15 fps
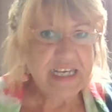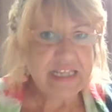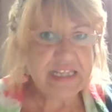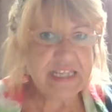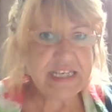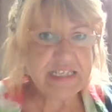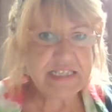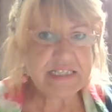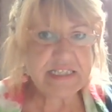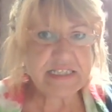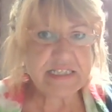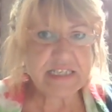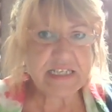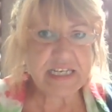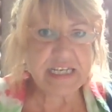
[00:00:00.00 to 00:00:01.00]

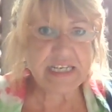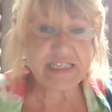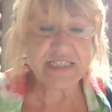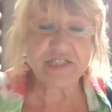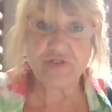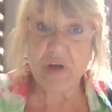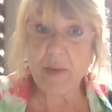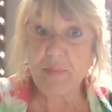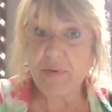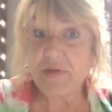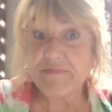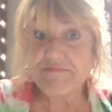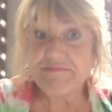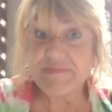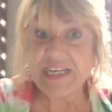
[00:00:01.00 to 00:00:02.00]
this is
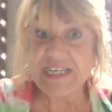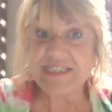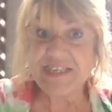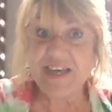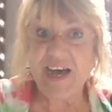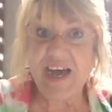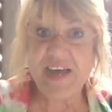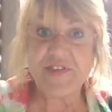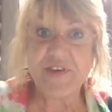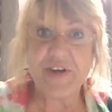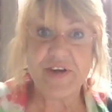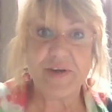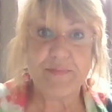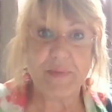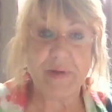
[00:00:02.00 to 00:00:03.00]
trouble. It's
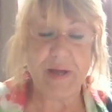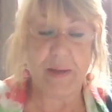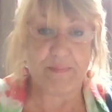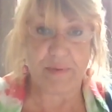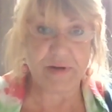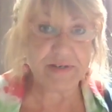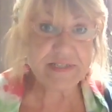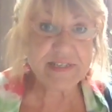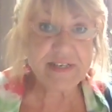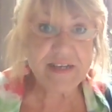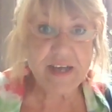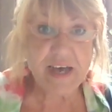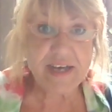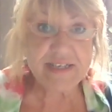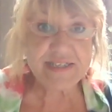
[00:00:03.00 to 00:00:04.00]
either a person
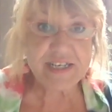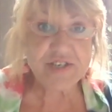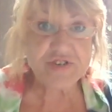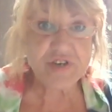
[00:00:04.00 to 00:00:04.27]
causing